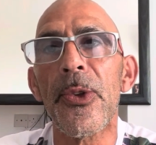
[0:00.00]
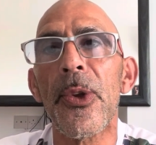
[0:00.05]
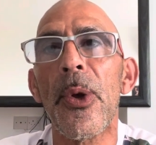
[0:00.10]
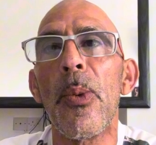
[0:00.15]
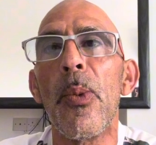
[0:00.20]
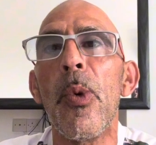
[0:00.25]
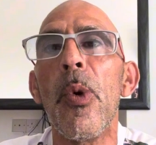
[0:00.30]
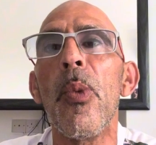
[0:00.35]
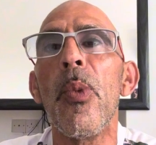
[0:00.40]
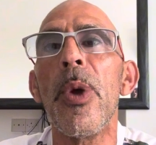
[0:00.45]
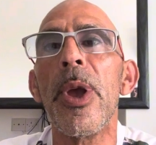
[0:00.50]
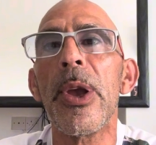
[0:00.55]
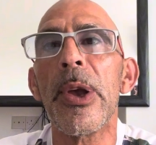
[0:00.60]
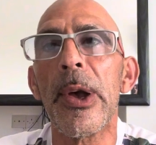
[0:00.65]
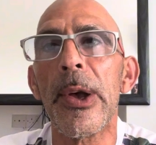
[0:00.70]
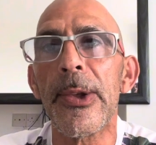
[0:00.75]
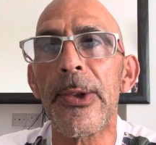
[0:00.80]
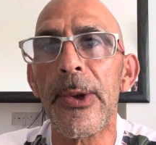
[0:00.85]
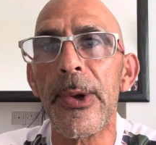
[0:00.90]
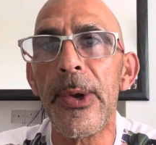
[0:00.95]
So what we're
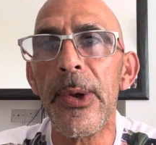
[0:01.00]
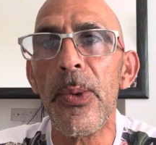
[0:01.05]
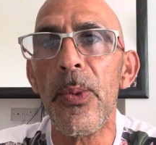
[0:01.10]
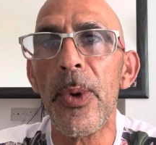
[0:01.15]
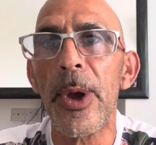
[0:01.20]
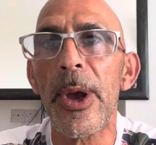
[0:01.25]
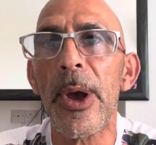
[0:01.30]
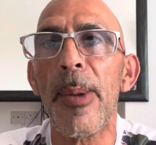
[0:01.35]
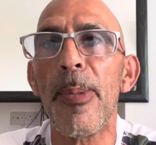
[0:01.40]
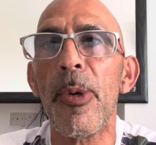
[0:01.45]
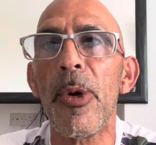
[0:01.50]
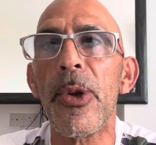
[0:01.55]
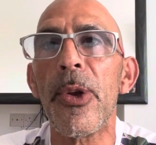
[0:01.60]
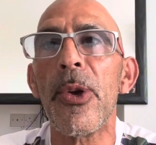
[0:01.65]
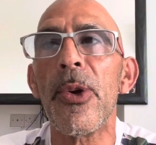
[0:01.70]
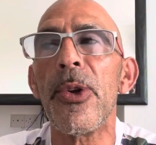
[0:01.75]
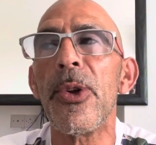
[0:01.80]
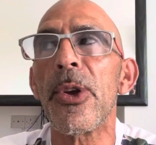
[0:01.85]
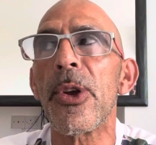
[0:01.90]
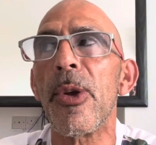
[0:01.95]
going to do, we're going to put
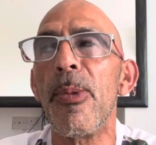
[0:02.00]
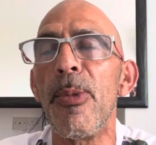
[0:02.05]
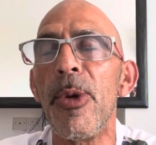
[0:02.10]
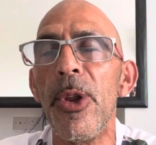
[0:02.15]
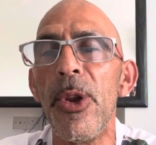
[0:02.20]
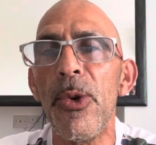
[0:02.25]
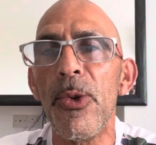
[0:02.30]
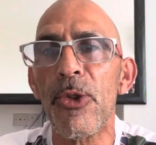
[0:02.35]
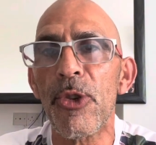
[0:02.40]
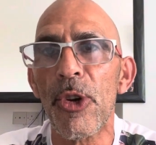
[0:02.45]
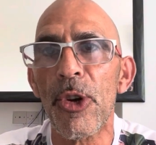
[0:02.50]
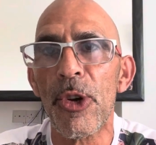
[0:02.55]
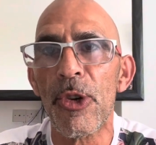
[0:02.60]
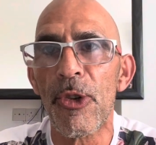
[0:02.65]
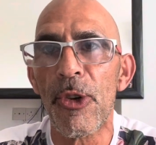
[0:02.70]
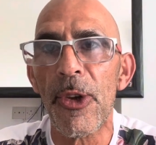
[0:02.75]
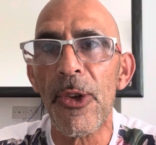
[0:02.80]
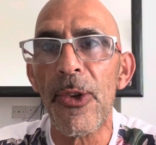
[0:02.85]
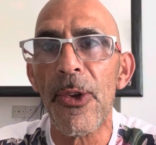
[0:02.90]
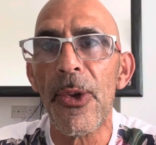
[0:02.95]
you on the communal
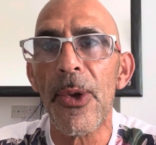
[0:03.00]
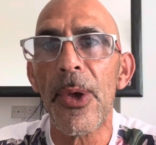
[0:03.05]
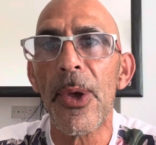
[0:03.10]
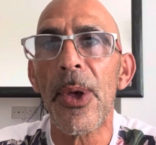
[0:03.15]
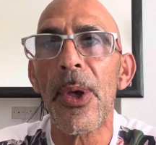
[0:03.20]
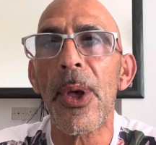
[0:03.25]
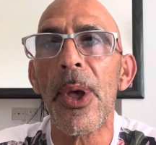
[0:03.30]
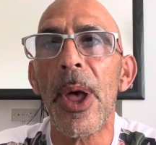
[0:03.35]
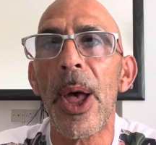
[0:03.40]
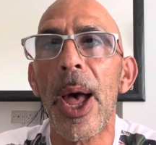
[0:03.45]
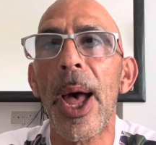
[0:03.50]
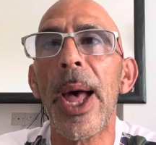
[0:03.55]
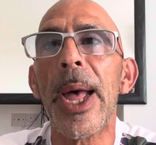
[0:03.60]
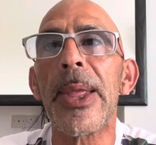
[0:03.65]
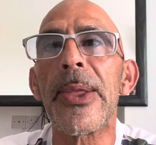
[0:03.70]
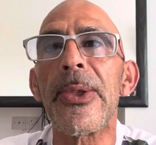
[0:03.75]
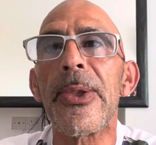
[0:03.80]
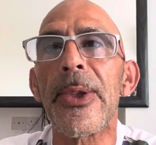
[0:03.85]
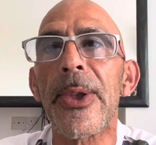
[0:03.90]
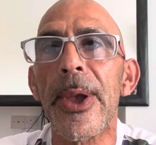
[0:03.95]
charges
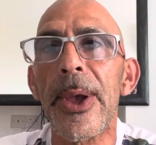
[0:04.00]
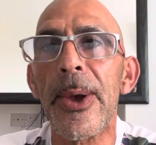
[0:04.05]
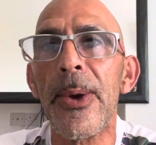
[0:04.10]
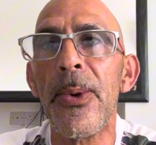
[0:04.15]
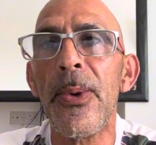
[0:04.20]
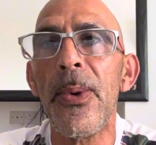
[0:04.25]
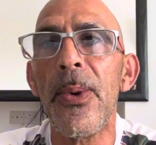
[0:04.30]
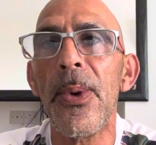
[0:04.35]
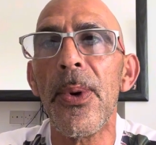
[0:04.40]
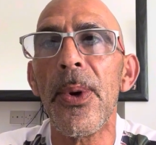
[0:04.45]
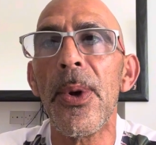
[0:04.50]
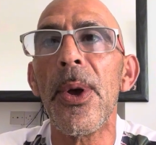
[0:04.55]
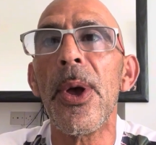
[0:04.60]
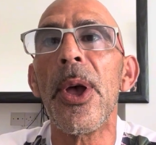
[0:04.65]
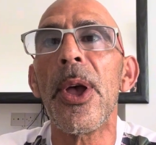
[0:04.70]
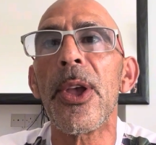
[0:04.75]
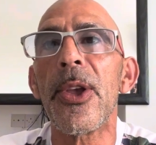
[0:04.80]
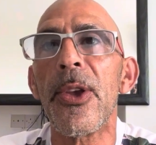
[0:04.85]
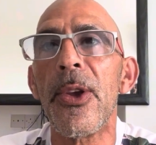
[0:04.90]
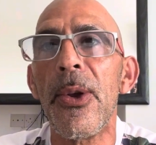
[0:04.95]
until
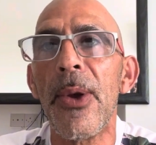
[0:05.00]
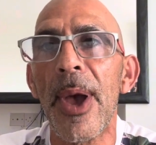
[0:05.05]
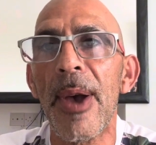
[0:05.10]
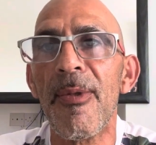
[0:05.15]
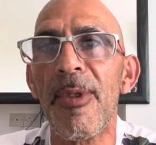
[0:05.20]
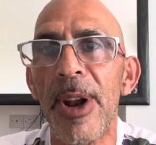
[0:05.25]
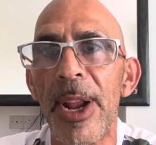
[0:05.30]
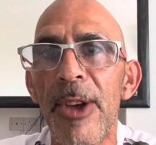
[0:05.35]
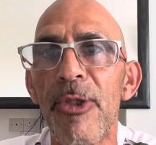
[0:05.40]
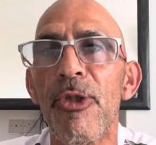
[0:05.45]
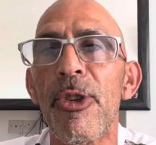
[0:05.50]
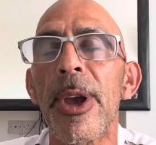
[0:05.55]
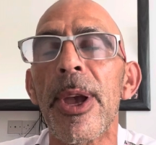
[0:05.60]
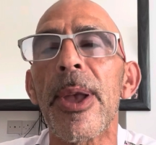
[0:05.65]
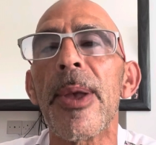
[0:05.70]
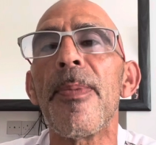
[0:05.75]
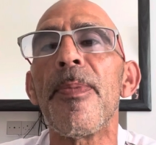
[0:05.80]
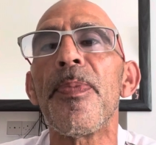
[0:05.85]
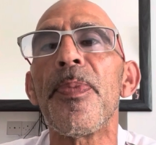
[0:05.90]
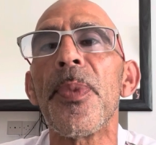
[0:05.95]
you have electric.
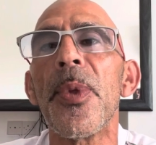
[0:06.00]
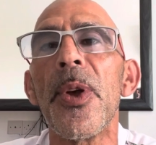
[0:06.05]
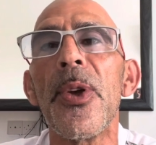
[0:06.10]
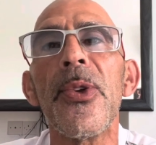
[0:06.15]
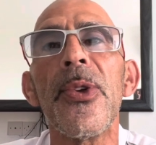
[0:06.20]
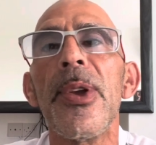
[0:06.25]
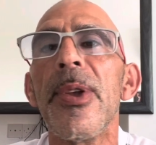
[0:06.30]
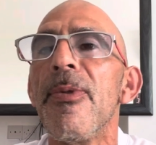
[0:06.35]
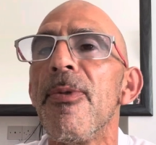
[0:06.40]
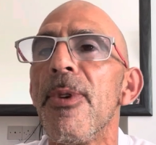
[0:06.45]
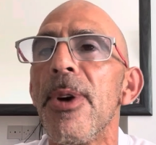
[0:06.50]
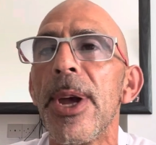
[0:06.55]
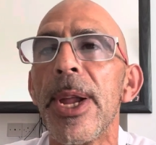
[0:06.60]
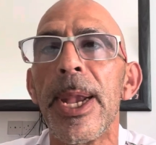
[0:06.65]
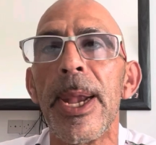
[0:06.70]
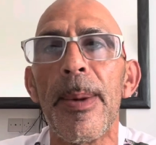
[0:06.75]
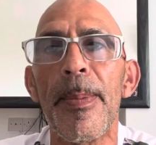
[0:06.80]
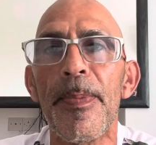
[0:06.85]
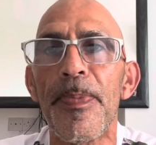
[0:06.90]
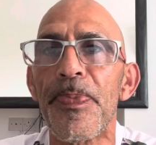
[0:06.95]
I said,
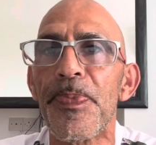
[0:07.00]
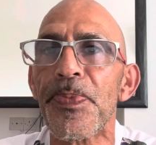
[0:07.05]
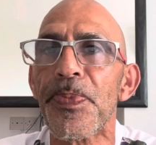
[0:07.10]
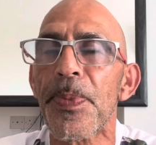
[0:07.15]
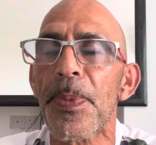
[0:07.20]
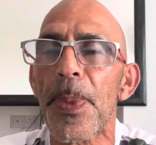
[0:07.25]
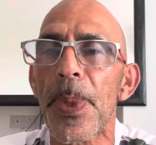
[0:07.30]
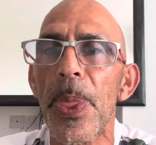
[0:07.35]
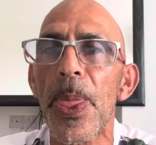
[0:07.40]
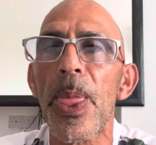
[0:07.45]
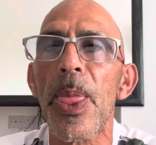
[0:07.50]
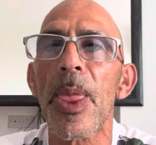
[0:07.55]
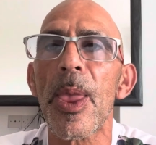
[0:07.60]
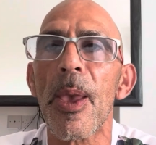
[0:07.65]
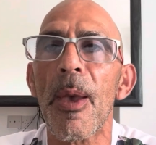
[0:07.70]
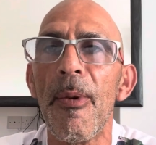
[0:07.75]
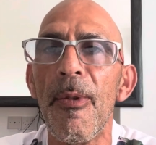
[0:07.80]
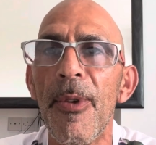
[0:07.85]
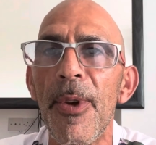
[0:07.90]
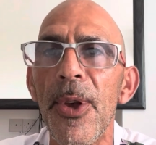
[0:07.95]
fine.
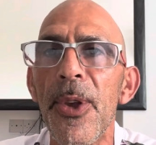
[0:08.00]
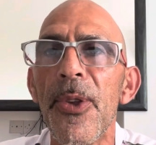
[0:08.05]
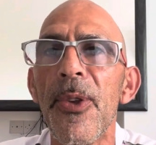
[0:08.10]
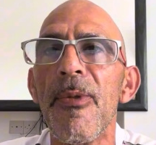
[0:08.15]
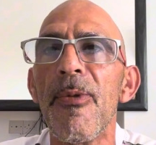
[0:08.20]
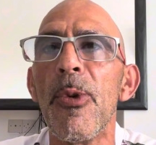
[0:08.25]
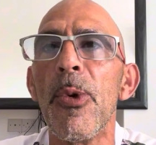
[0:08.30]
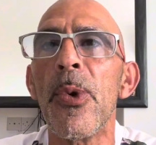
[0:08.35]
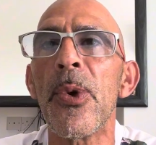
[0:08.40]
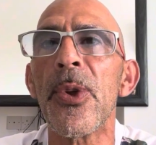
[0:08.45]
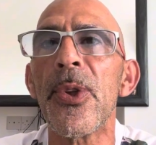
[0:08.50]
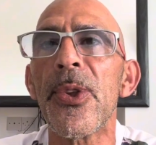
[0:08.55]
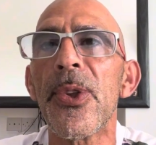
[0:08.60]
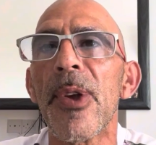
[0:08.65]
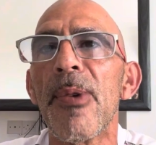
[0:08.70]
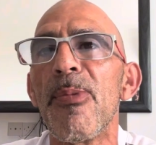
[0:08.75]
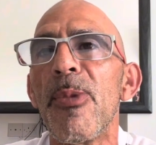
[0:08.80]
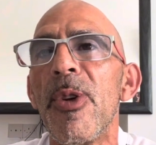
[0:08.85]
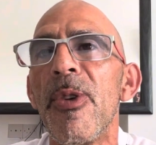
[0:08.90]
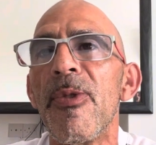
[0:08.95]
1st of August,
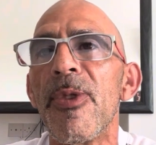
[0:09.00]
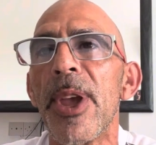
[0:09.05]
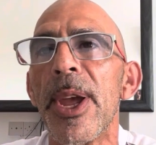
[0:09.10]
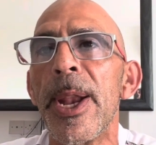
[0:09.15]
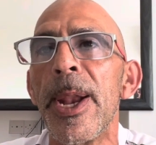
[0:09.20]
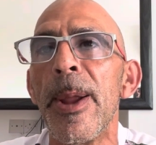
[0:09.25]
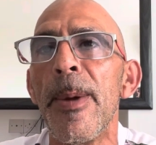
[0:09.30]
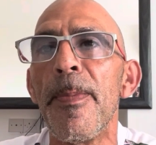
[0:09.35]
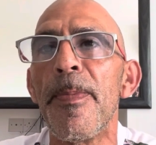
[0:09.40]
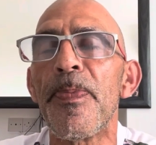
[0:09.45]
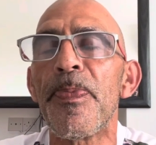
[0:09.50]
I moved in.